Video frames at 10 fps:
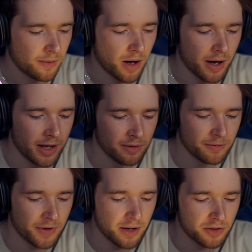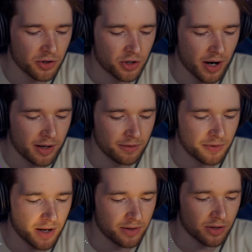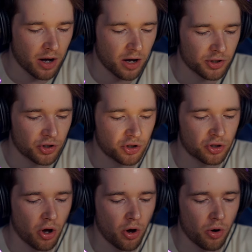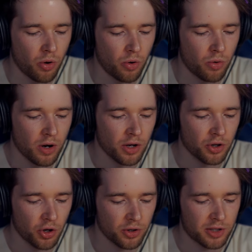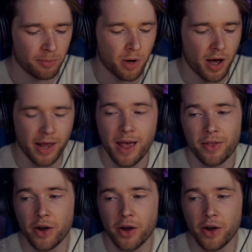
uh, Hidden Fates and Shining Fates are so good to buy.